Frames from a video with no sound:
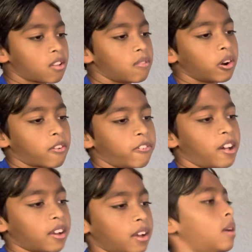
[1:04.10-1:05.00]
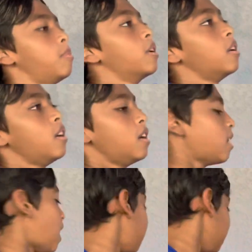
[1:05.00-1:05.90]
to voice Fly Guy, but
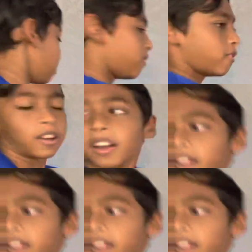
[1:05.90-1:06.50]
I need to Fly Guy